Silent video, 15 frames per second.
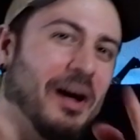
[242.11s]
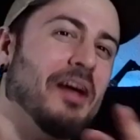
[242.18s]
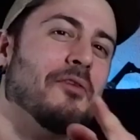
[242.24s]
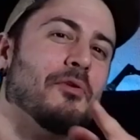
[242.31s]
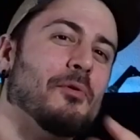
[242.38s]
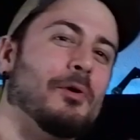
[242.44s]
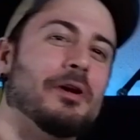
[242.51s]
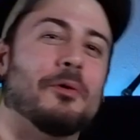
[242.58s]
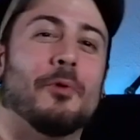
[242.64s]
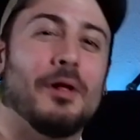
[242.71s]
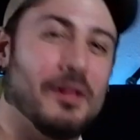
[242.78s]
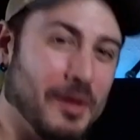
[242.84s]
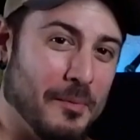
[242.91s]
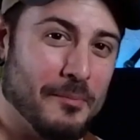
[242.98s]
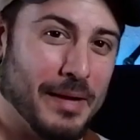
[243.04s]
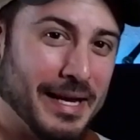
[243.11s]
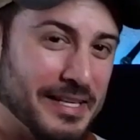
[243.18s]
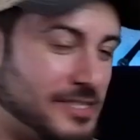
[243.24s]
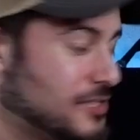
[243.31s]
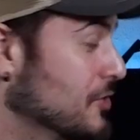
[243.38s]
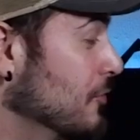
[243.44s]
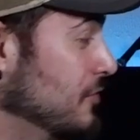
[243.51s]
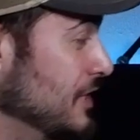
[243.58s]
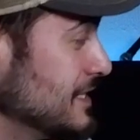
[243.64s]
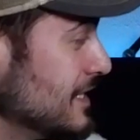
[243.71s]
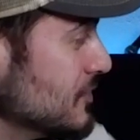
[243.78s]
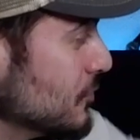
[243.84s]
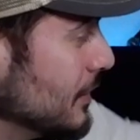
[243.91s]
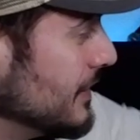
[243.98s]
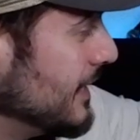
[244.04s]
hi everyone and welcome back. So this
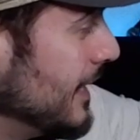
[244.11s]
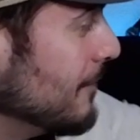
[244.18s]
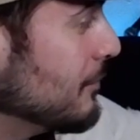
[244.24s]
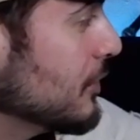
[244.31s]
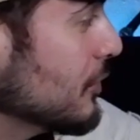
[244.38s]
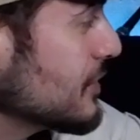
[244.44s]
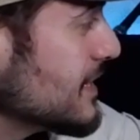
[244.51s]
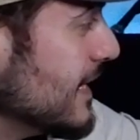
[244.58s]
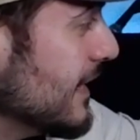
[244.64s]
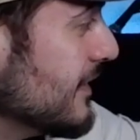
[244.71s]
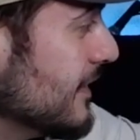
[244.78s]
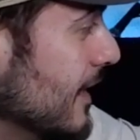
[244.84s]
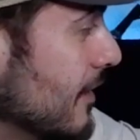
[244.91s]
is what the amp looks like